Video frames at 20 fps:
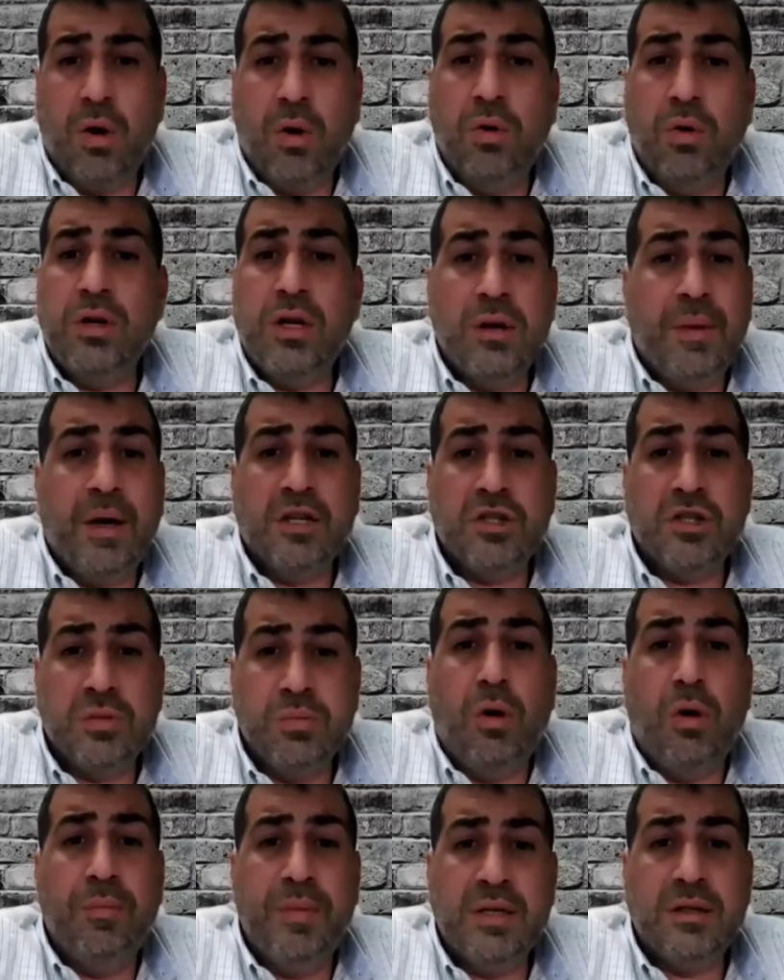only about
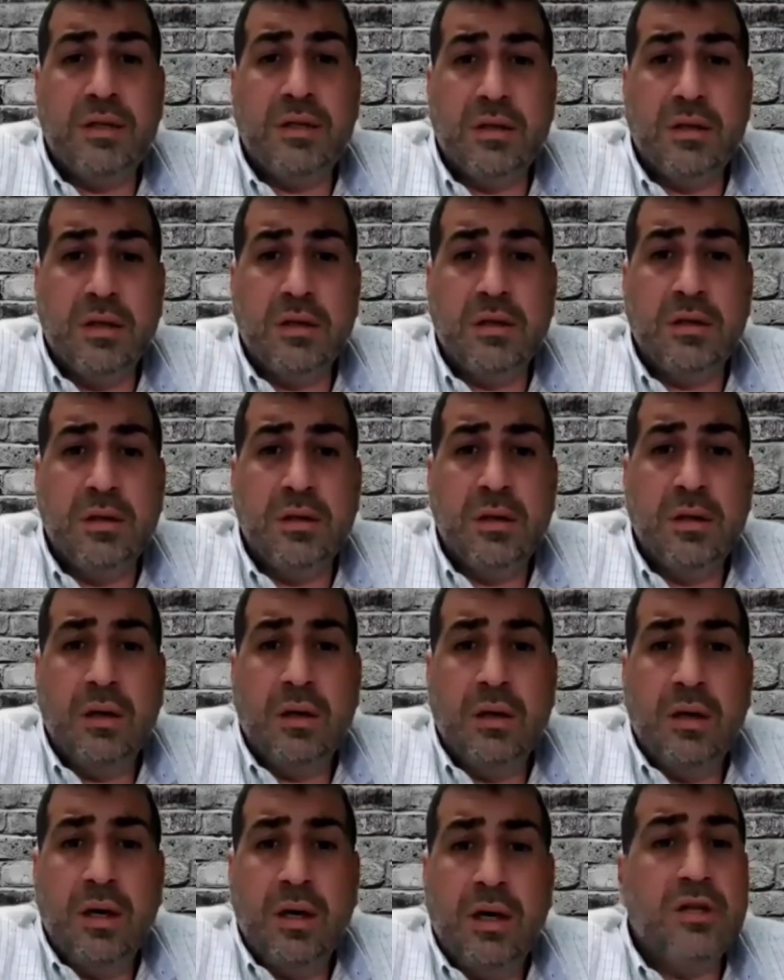small businesses,
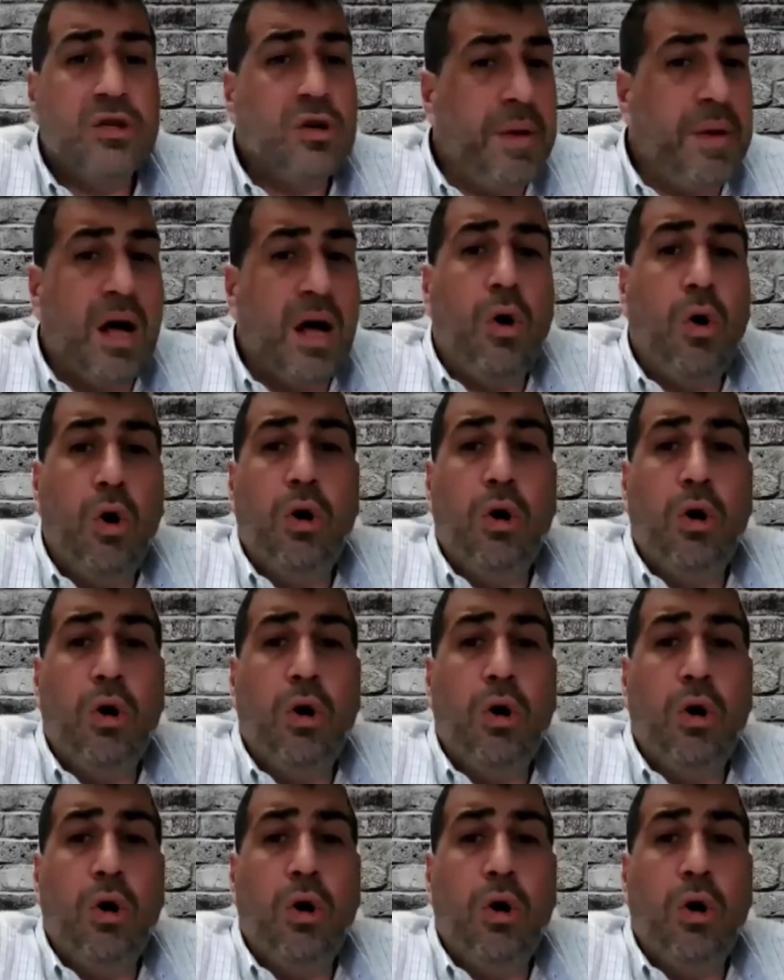it's about all